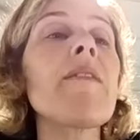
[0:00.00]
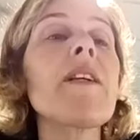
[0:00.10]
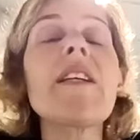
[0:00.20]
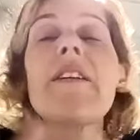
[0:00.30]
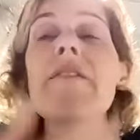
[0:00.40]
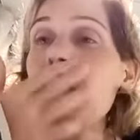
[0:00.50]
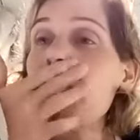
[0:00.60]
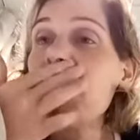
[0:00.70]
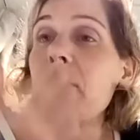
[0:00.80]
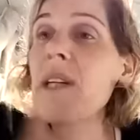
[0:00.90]
the gift
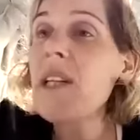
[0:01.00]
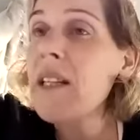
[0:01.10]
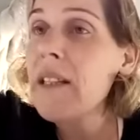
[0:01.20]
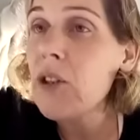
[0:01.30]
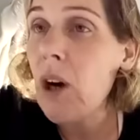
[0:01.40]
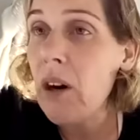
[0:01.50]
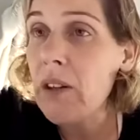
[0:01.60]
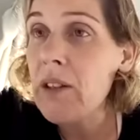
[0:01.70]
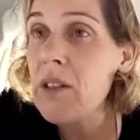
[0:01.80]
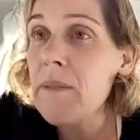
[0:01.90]
of speaking in
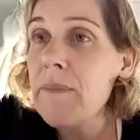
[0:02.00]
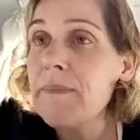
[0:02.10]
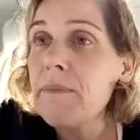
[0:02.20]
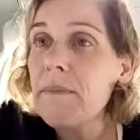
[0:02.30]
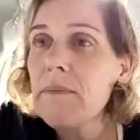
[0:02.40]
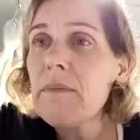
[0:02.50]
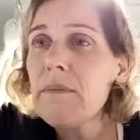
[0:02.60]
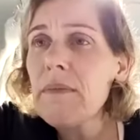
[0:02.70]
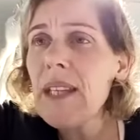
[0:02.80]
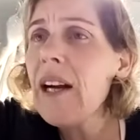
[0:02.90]
tongues.
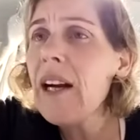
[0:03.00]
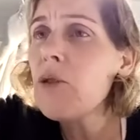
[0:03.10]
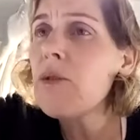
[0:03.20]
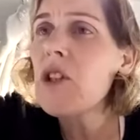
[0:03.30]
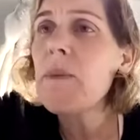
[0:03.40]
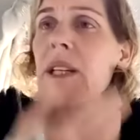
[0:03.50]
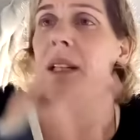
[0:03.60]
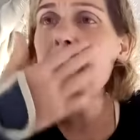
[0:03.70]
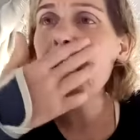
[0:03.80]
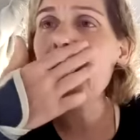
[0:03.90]
I don't speak
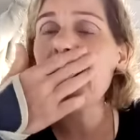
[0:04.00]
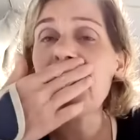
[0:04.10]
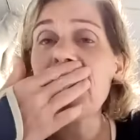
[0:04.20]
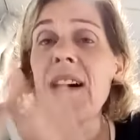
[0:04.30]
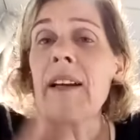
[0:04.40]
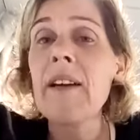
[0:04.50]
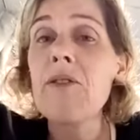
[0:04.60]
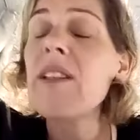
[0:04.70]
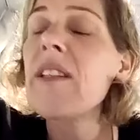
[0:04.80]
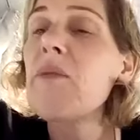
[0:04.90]
in tongues, and I
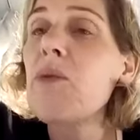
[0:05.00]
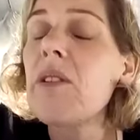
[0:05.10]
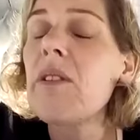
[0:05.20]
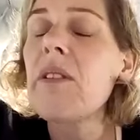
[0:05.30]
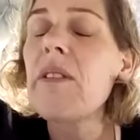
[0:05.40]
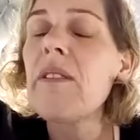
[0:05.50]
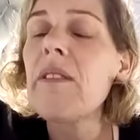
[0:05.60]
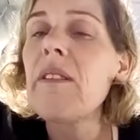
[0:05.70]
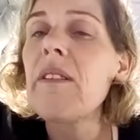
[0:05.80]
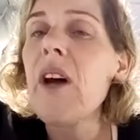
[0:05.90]
really would
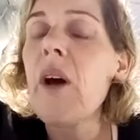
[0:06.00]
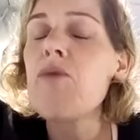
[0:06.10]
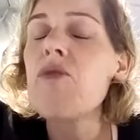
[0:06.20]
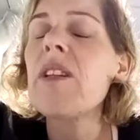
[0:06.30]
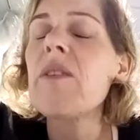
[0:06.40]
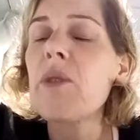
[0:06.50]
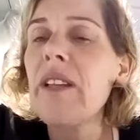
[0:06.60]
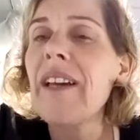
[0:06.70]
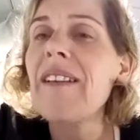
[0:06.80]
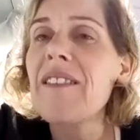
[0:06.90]

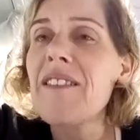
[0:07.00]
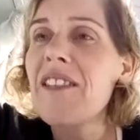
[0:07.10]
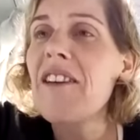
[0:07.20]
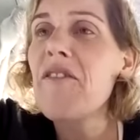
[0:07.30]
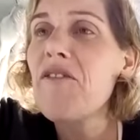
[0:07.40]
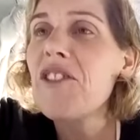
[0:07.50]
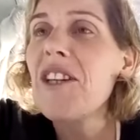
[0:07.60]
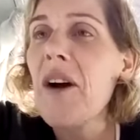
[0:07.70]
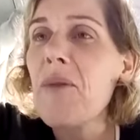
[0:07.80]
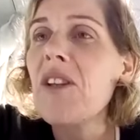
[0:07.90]
like this gift.
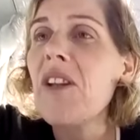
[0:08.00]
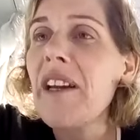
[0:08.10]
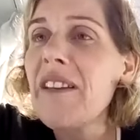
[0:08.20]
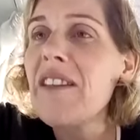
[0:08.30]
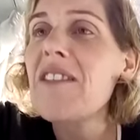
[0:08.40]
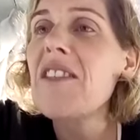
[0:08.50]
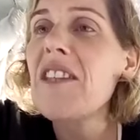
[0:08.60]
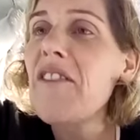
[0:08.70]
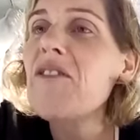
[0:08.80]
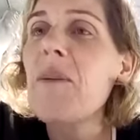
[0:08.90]
I would like this
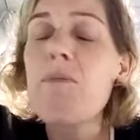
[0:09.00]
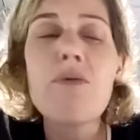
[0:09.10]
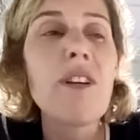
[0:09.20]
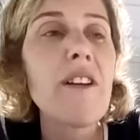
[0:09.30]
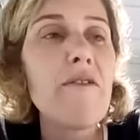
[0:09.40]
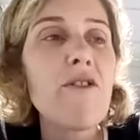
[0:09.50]
gift. I'm praying